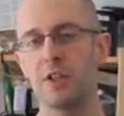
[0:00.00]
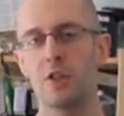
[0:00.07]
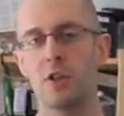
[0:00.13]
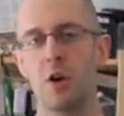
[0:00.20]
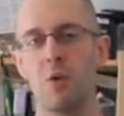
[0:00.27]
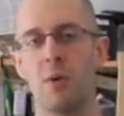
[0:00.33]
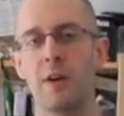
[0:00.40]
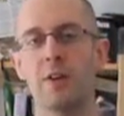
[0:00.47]

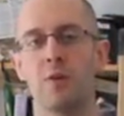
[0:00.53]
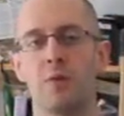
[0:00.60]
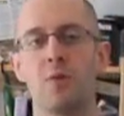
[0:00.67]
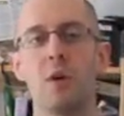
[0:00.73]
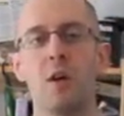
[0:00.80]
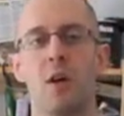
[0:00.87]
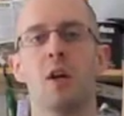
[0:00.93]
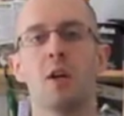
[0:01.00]
So when you
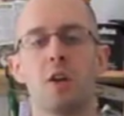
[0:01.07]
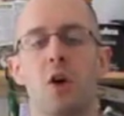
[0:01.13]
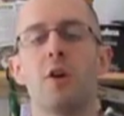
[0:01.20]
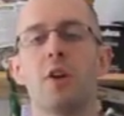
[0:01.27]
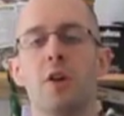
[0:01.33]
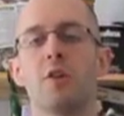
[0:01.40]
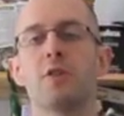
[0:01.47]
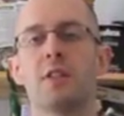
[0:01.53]
go to
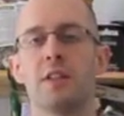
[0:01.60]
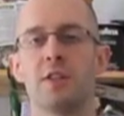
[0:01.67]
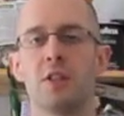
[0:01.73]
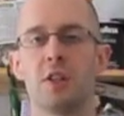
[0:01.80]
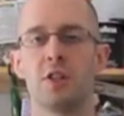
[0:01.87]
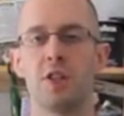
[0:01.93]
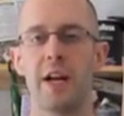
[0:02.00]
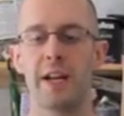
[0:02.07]
use it,
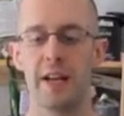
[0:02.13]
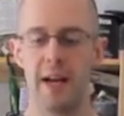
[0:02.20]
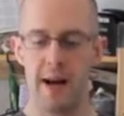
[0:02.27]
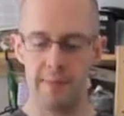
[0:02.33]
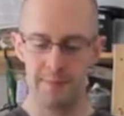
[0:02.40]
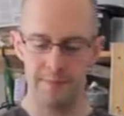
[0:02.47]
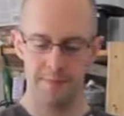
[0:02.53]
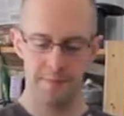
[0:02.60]
just shake it
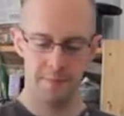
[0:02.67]
up.